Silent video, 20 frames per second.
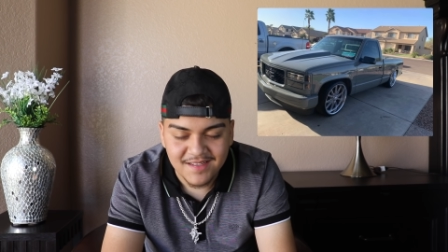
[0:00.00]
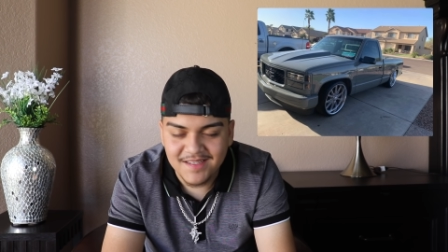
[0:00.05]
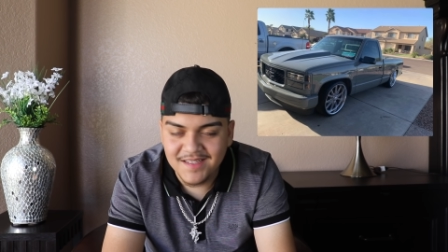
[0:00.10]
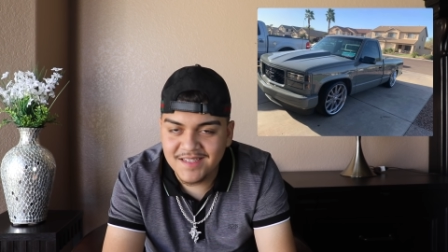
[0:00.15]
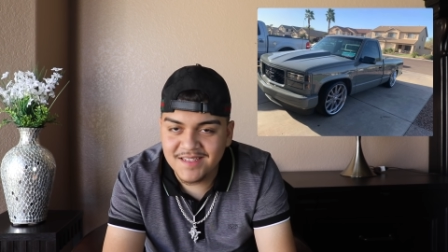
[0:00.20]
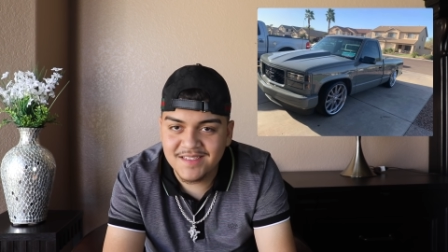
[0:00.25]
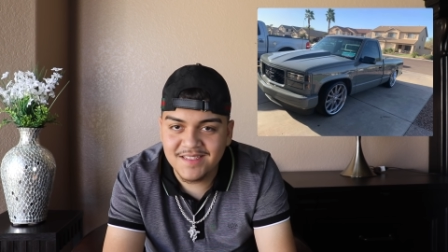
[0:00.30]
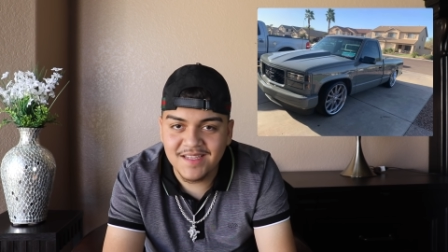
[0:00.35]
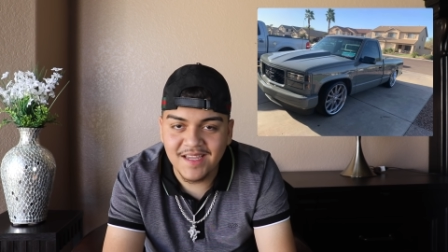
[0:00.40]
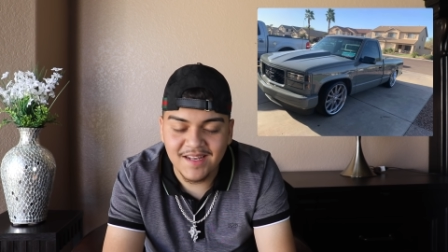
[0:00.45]

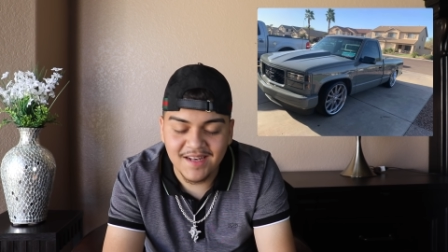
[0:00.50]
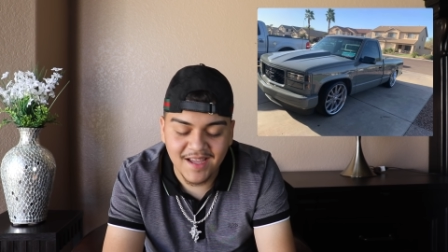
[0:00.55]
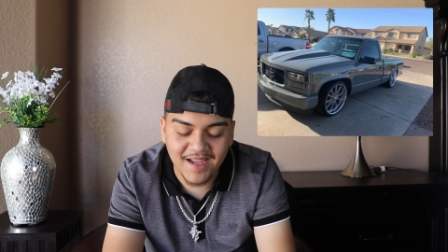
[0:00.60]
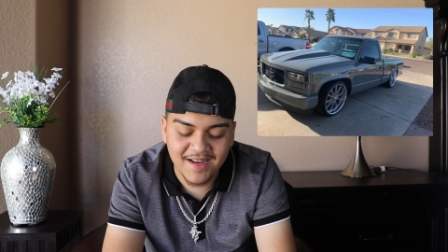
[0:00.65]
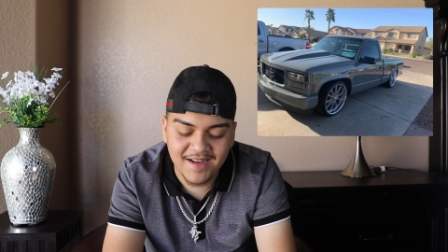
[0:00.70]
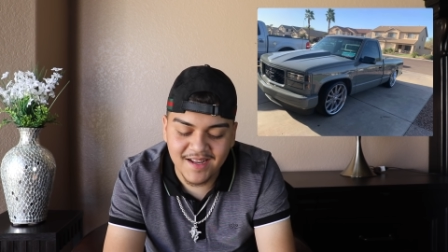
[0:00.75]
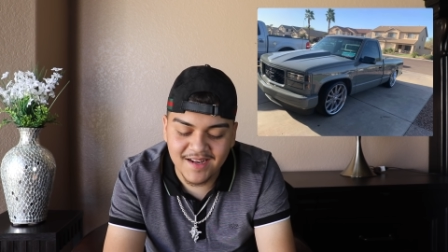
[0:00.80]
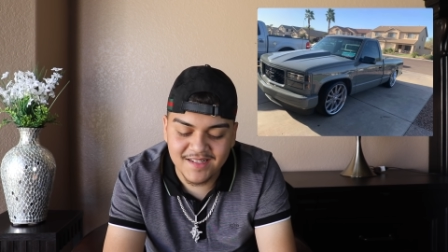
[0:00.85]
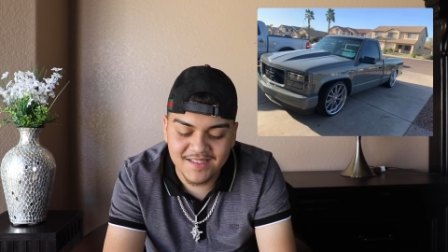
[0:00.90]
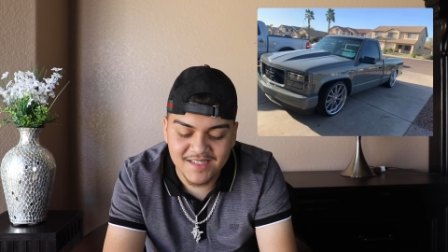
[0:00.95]
easy
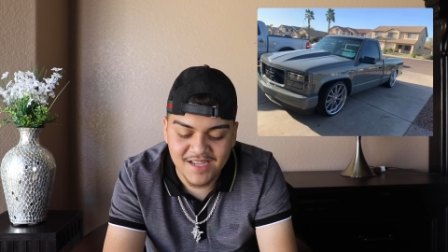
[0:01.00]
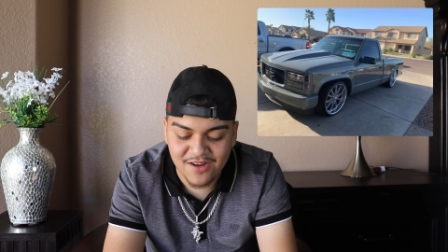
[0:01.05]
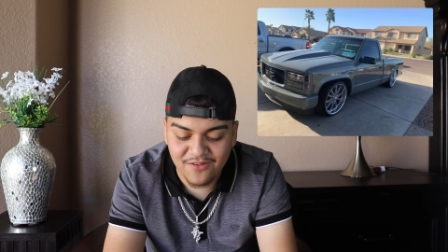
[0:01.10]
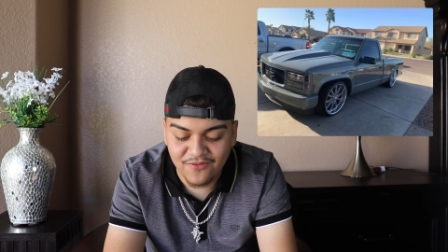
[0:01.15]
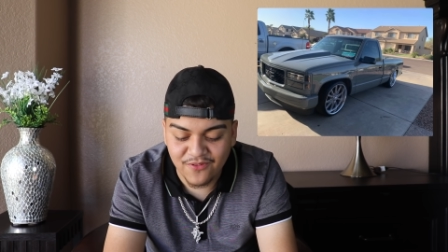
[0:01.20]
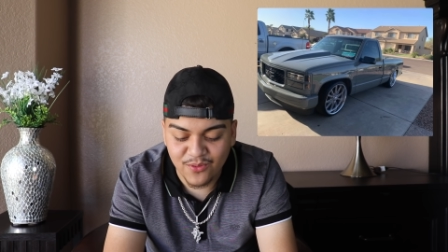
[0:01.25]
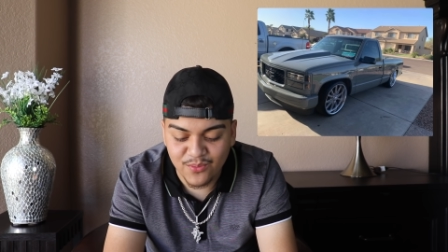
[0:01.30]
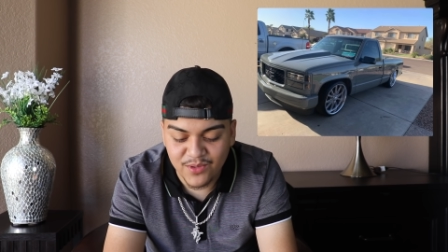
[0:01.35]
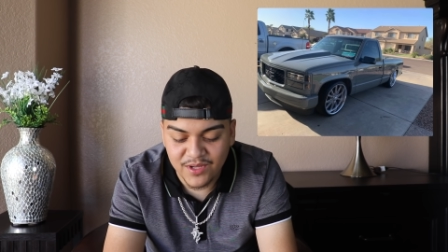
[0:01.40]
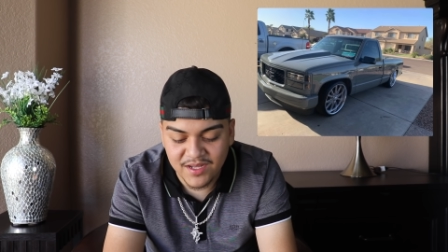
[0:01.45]
nine out of 10
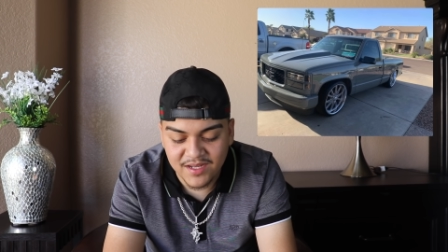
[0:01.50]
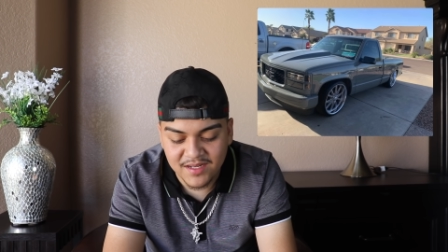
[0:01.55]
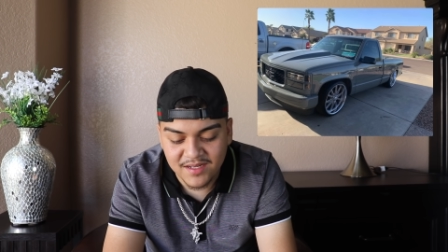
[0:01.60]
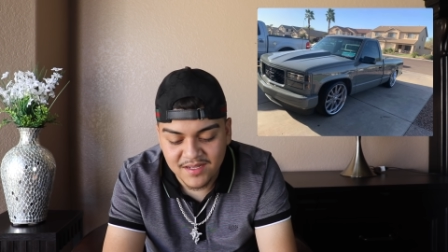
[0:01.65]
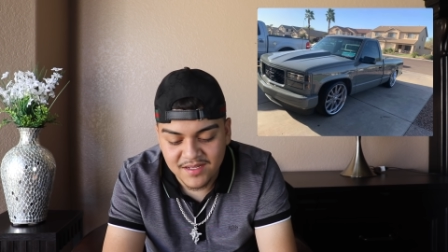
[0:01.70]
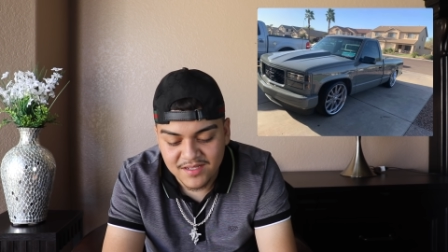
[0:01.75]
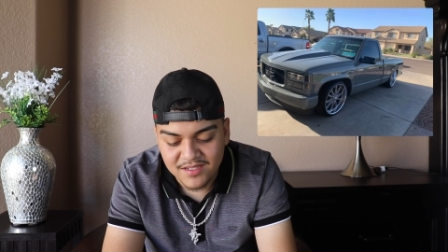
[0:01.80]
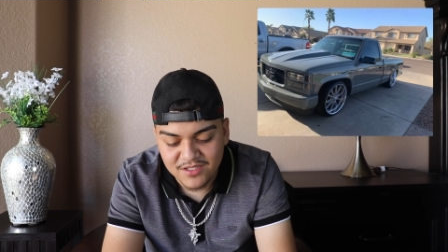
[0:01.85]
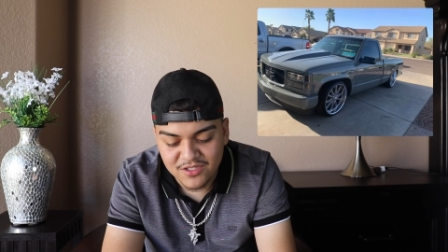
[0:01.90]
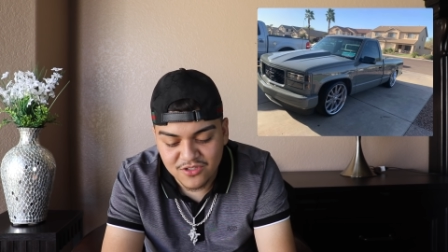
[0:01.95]
for me.
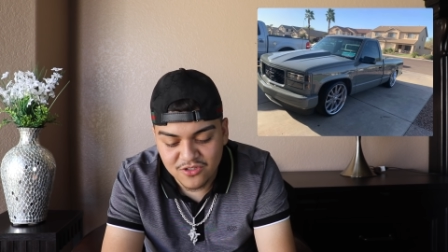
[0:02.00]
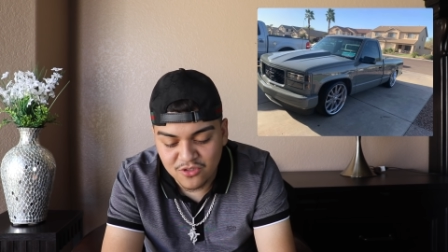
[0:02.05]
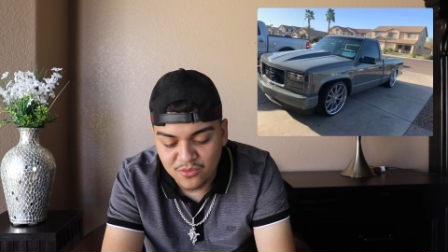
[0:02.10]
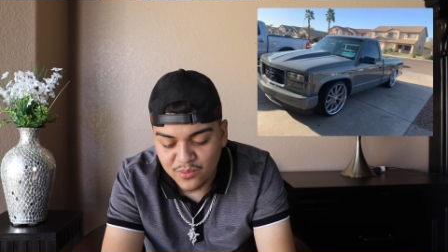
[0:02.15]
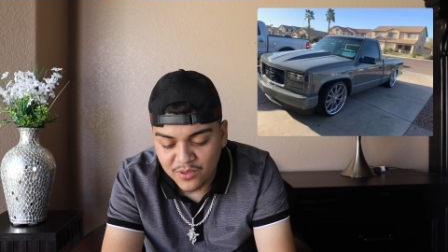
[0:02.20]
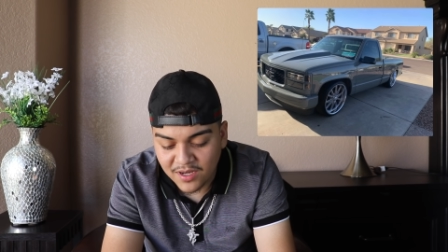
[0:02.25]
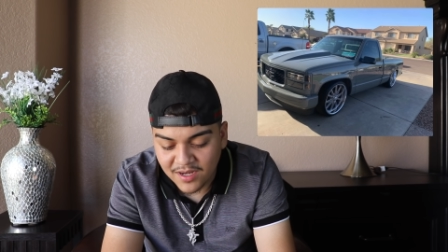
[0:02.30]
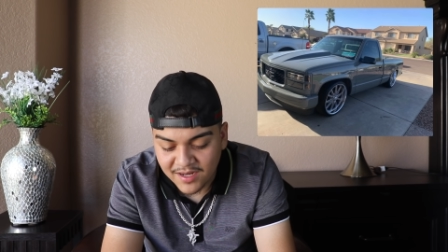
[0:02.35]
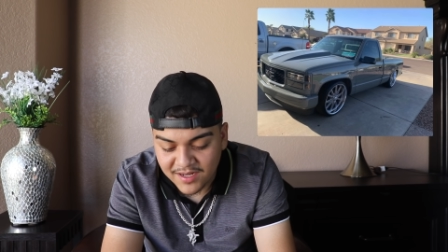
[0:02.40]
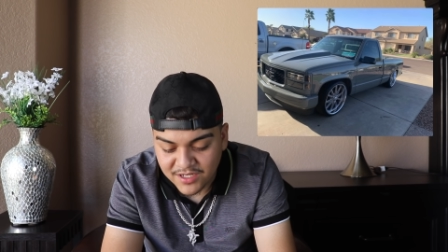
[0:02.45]

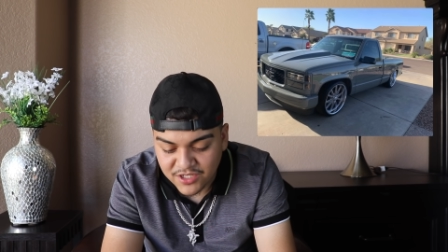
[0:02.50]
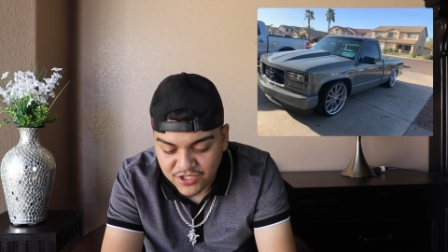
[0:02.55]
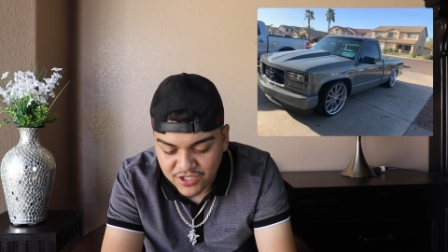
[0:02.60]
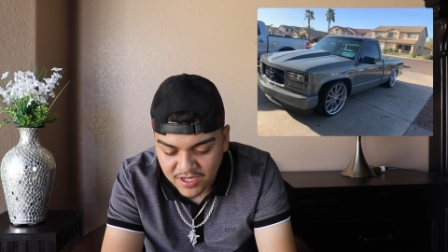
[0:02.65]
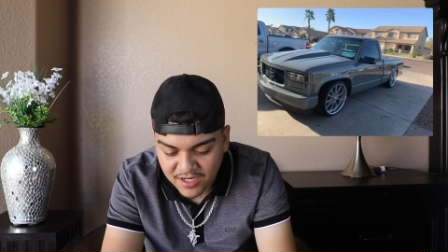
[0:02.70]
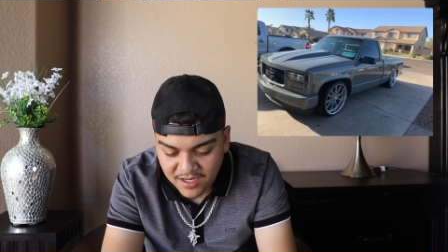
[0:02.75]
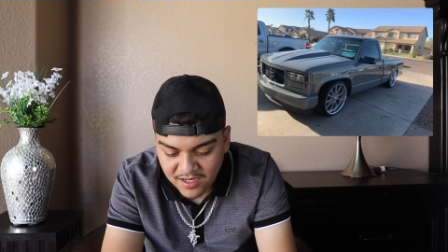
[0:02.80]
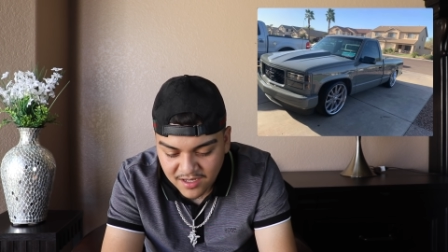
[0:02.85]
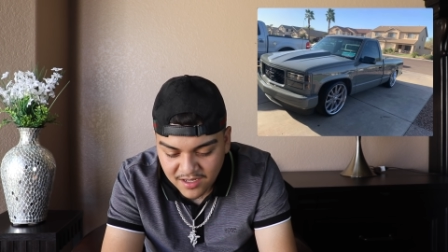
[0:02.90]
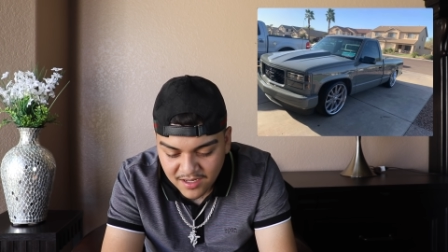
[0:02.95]
Super clean
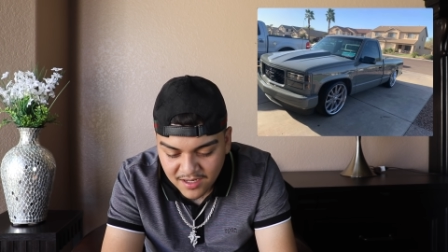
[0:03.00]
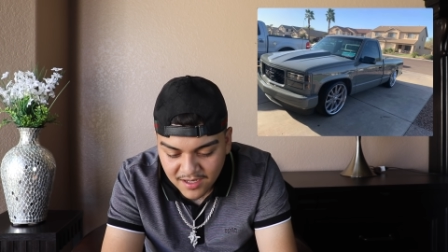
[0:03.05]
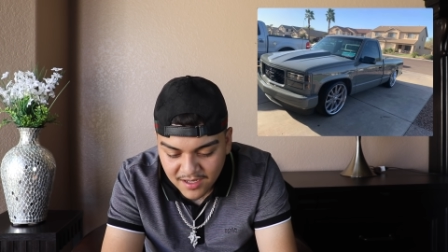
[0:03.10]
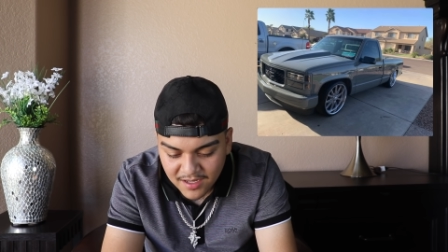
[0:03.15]
truck.